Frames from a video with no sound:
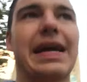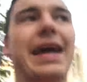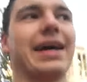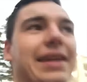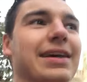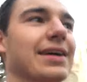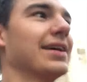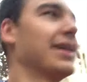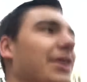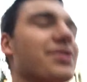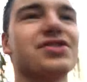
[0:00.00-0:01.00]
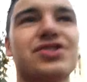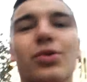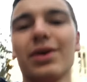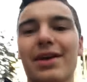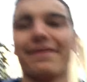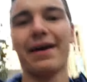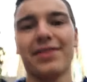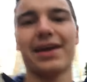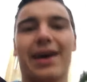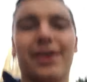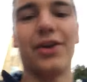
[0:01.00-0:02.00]
And, you know, the story of how
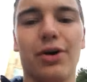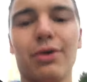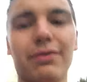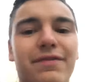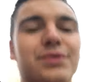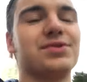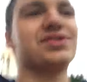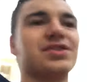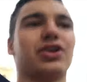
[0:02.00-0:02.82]
they got into Whole Foods is